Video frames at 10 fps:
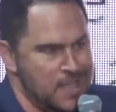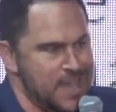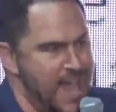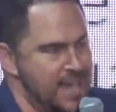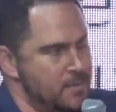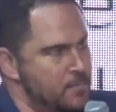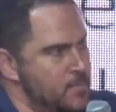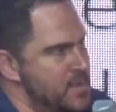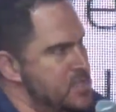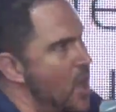that
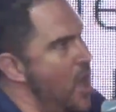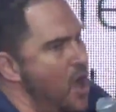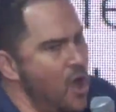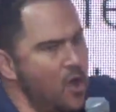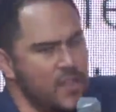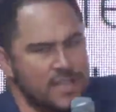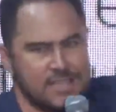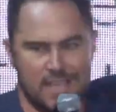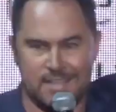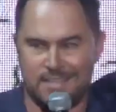there's all
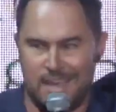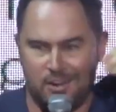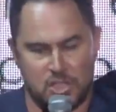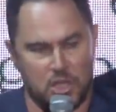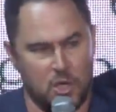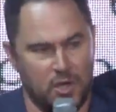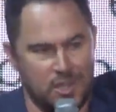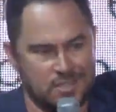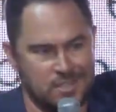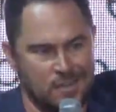these things that are
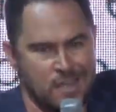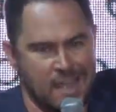securities,